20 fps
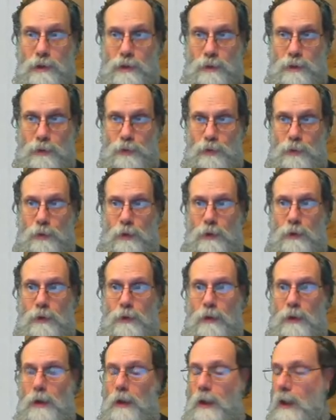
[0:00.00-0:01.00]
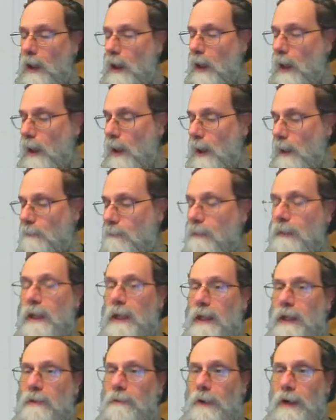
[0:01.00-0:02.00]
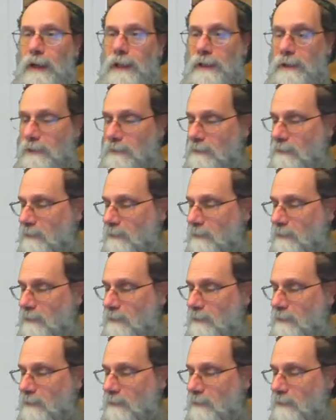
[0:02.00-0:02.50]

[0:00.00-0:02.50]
usual. Um, if I